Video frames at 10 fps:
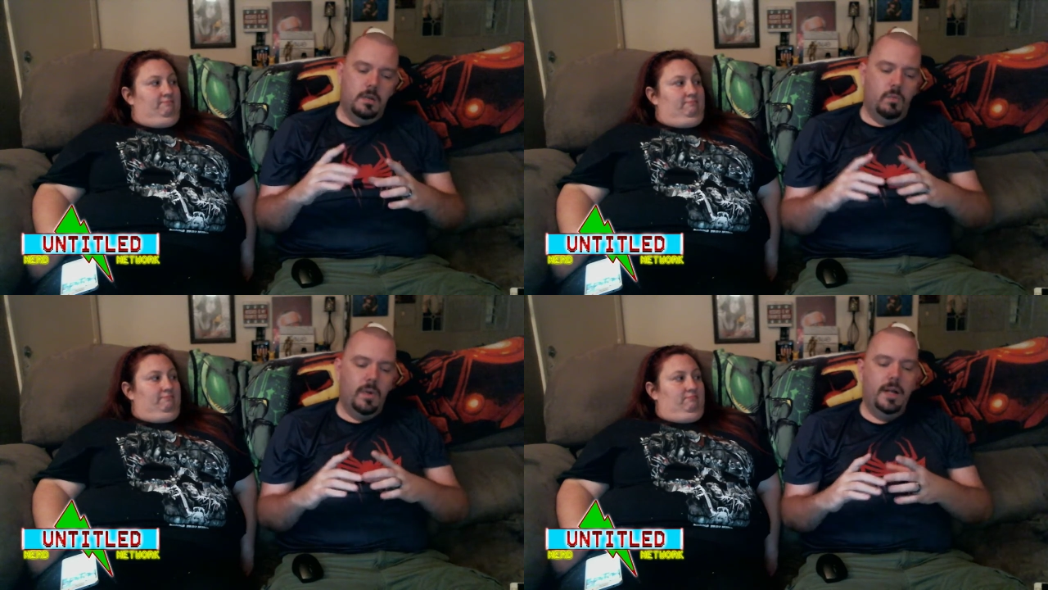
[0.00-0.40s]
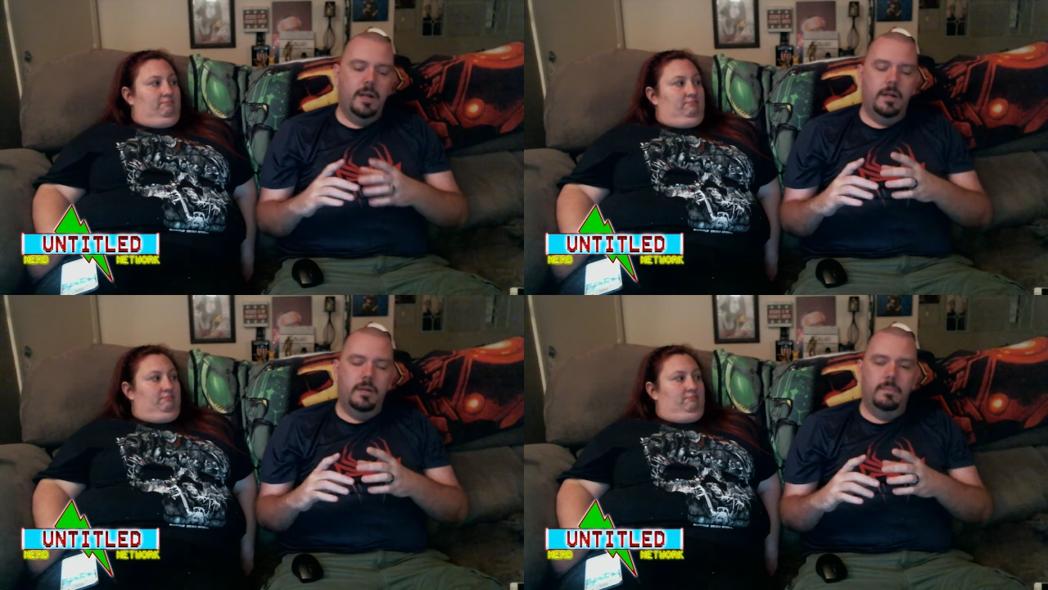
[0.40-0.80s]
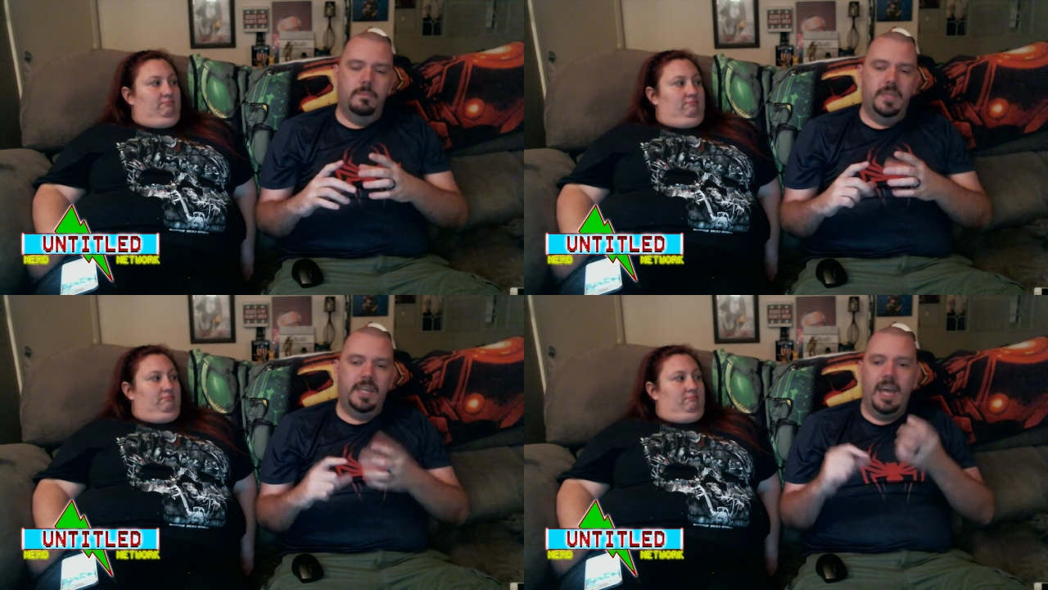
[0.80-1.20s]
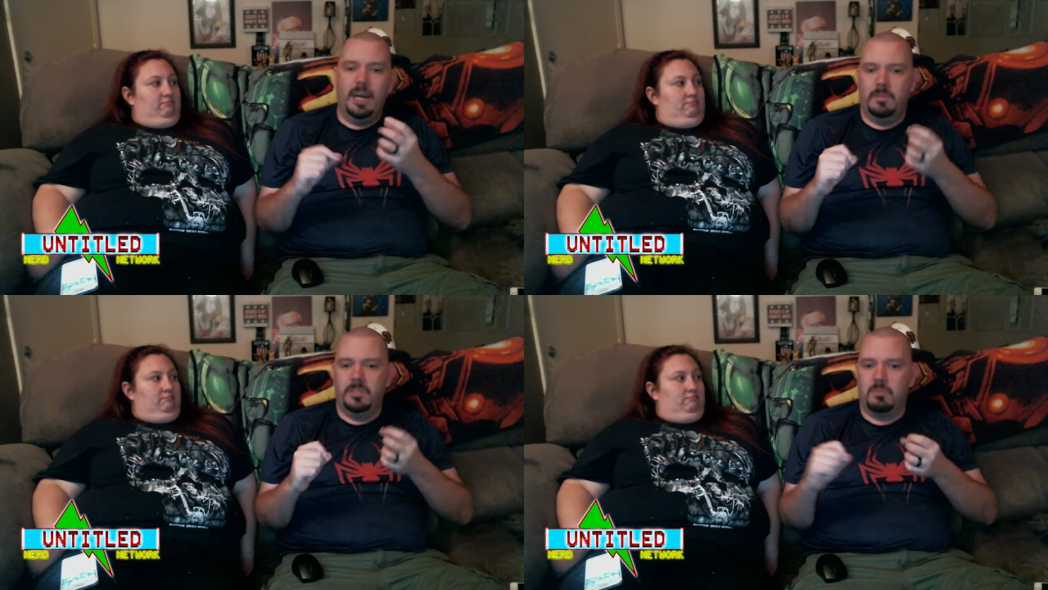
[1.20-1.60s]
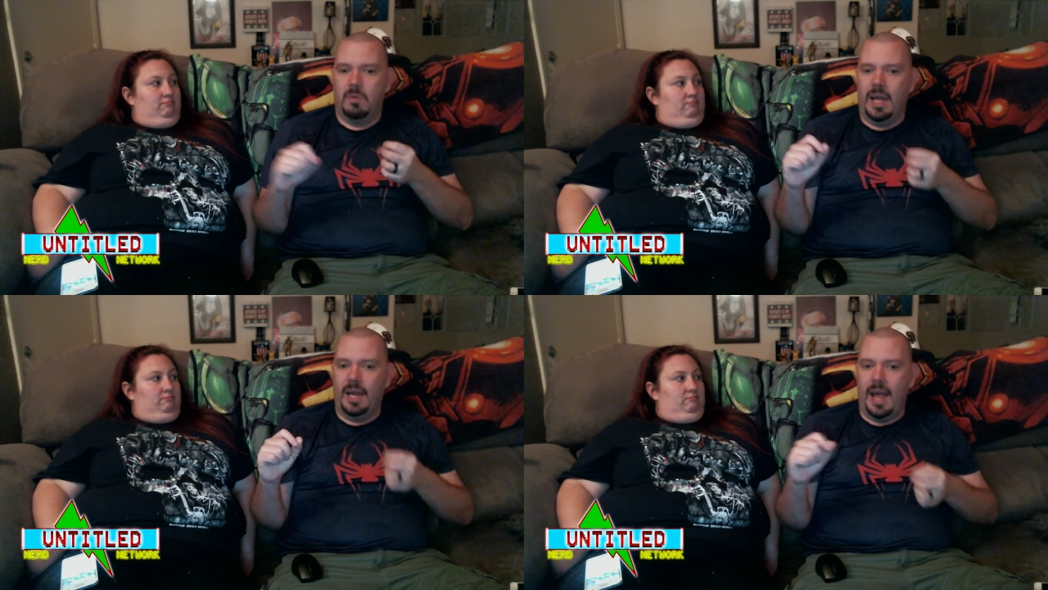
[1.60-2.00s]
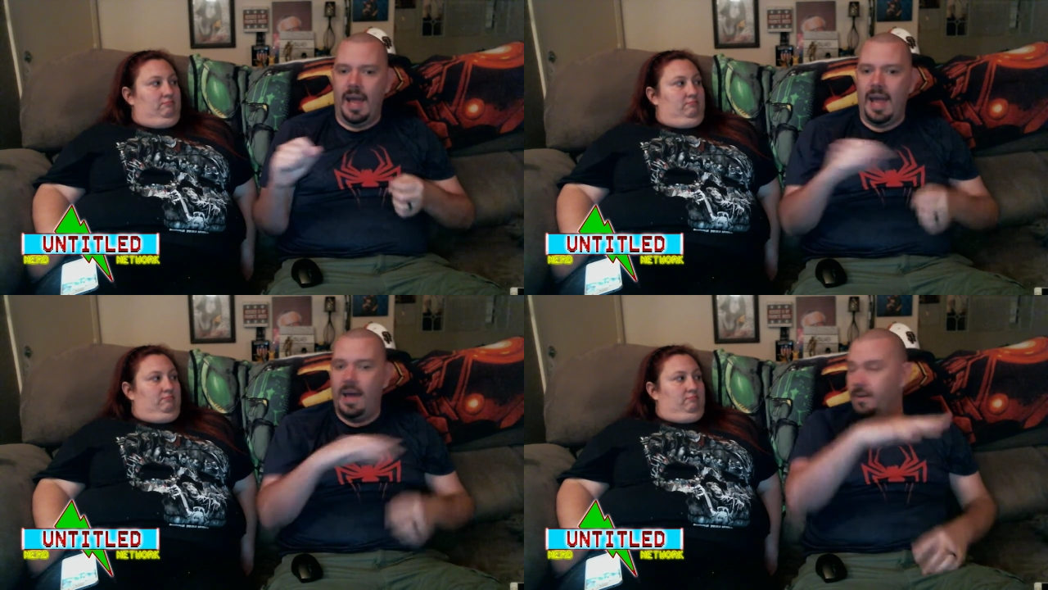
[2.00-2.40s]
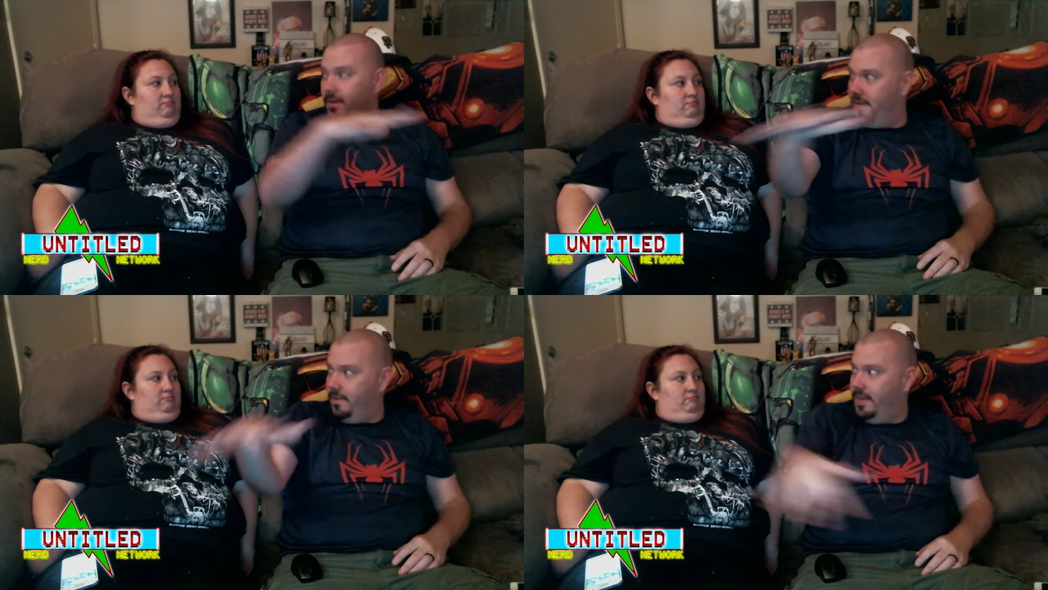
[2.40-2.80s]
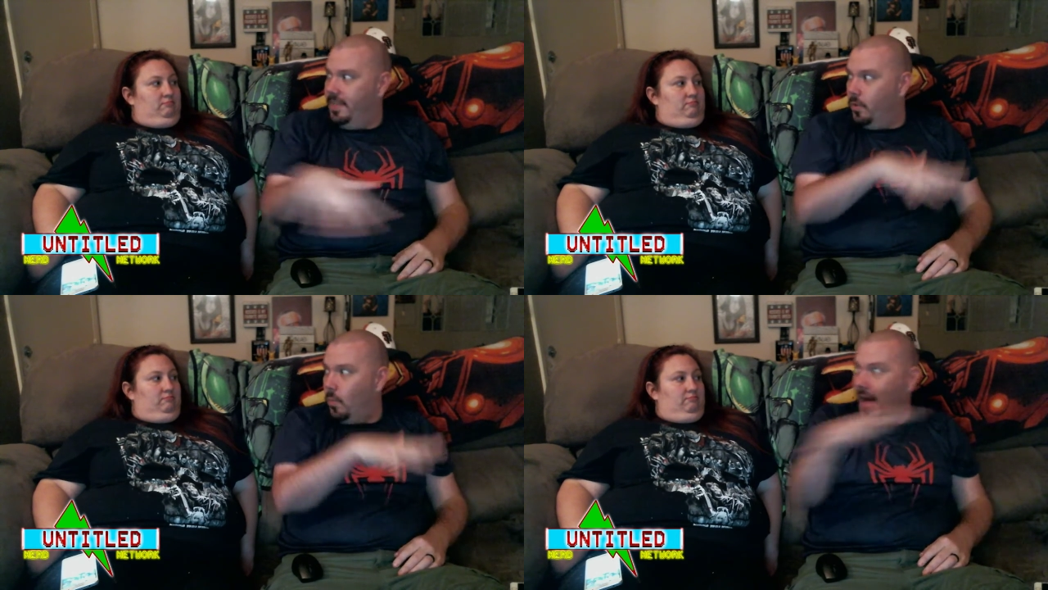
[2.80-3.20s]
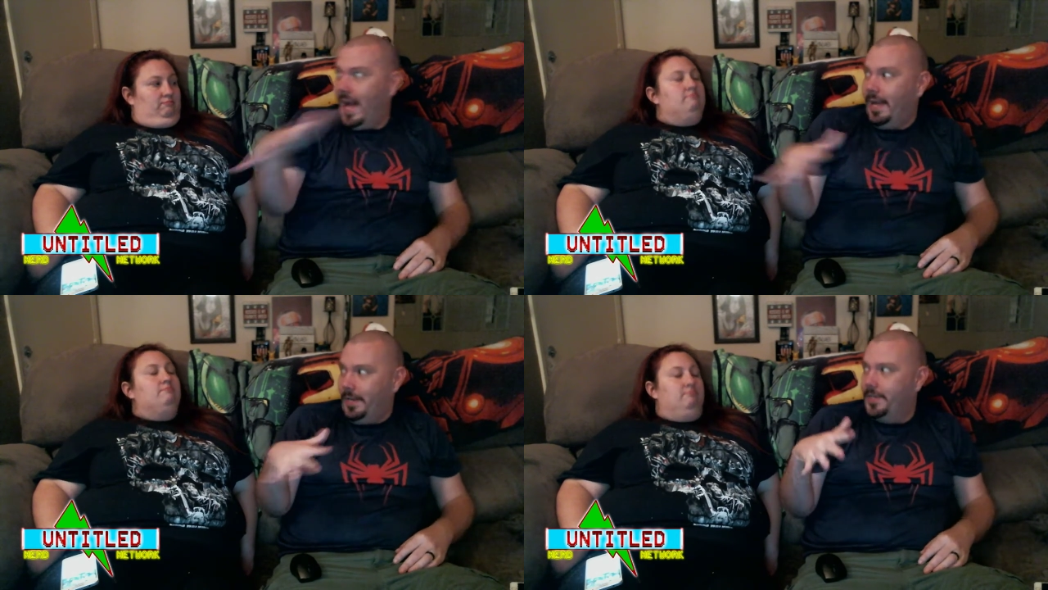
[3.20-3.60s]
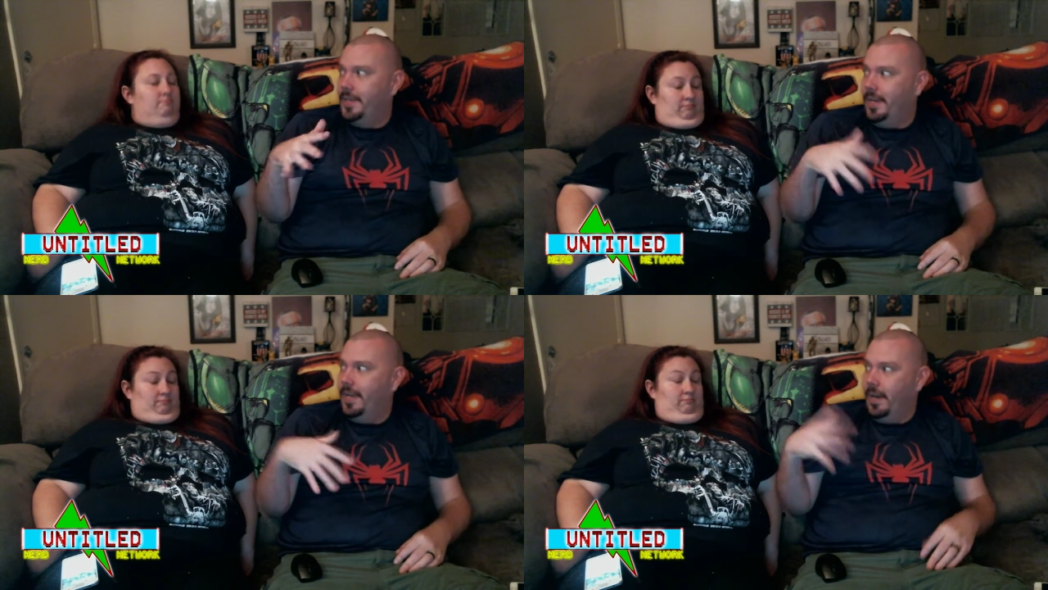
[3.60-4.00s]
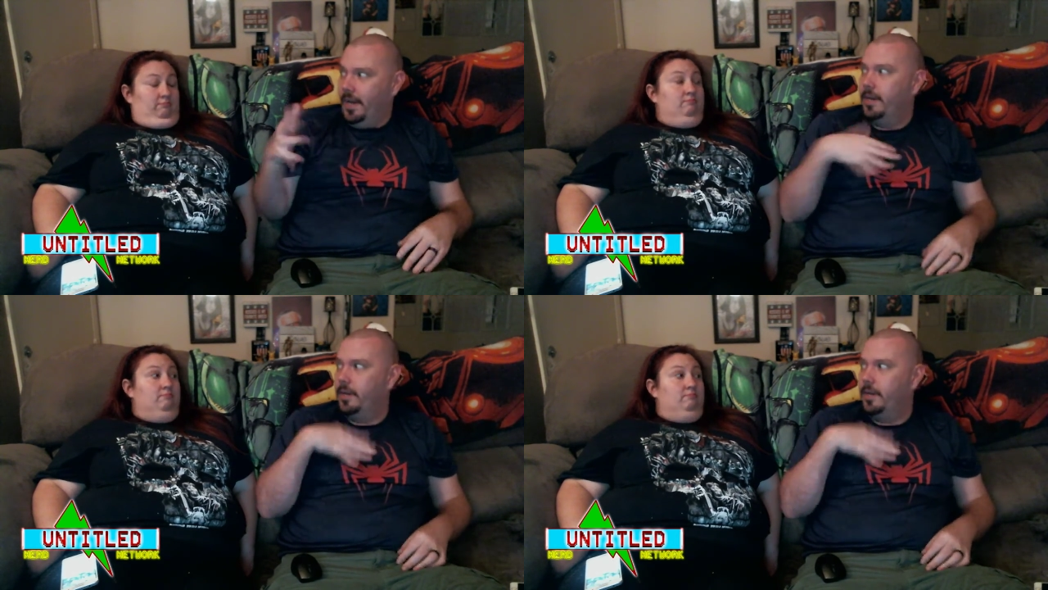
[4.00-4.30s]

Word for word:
Speaker 1: where the cannibals were like out in the wild and hunting